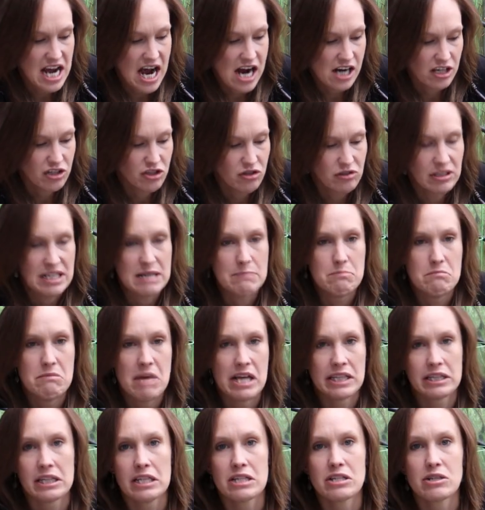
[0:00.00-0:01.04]
actually
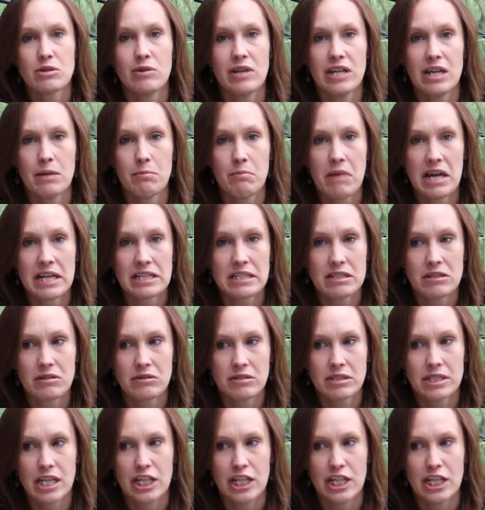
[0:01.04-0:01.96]
met this Queen of Pentacles.